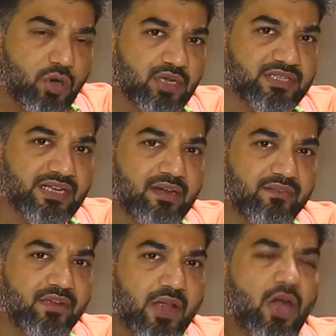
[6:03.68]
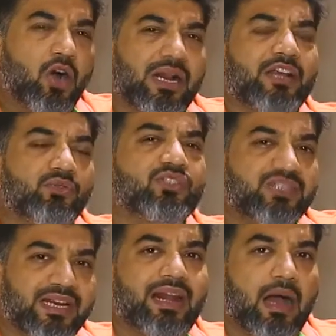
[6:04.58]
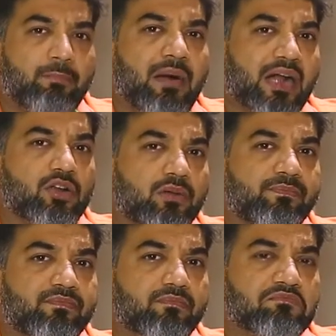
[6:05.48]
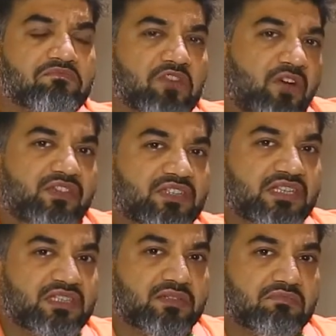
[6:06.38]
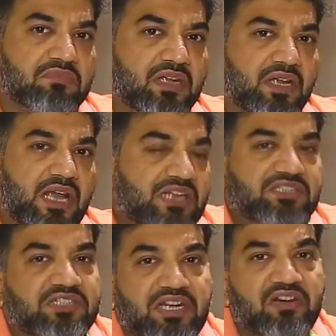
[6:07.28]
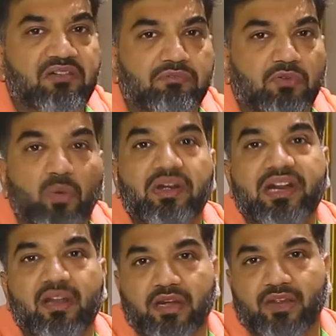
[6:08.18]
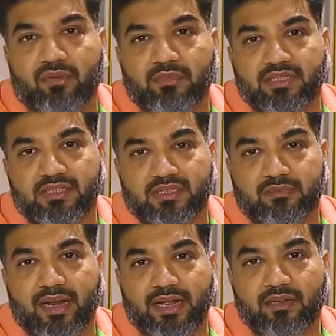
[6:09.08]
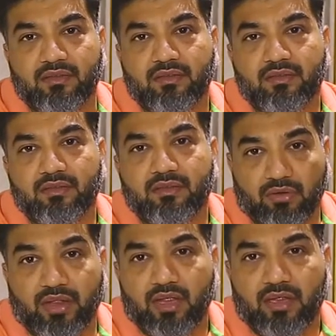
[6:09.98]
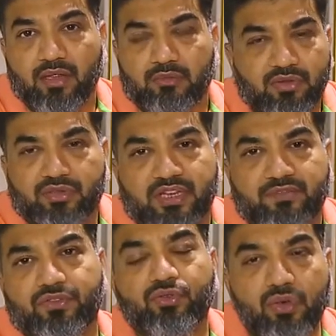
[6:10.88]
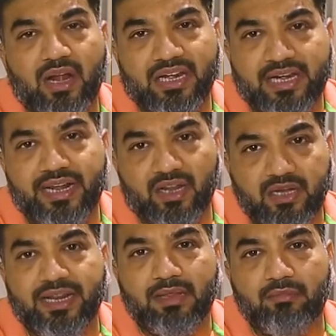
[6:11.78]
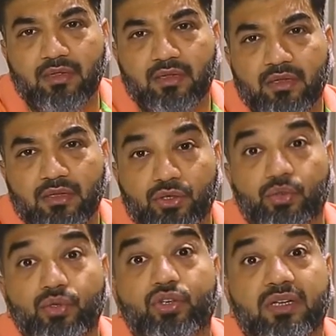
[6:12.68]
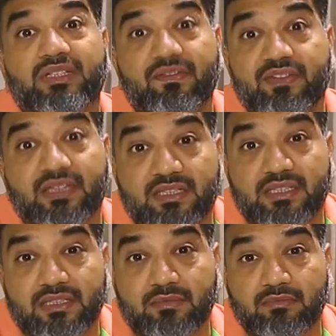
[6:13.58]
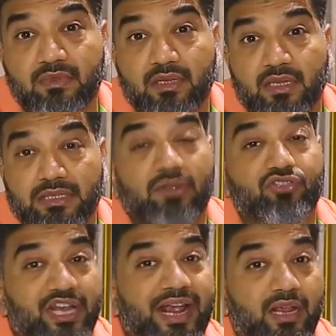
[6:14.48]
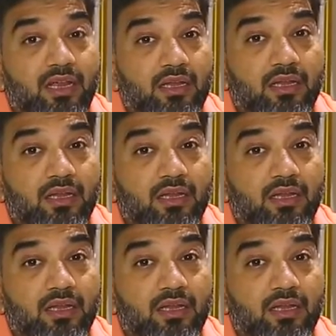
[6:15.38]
yourself or are you still a part of a system and still only learning from the system, right? Okay? Because if you are leading a team, you yourself is a system. Now check.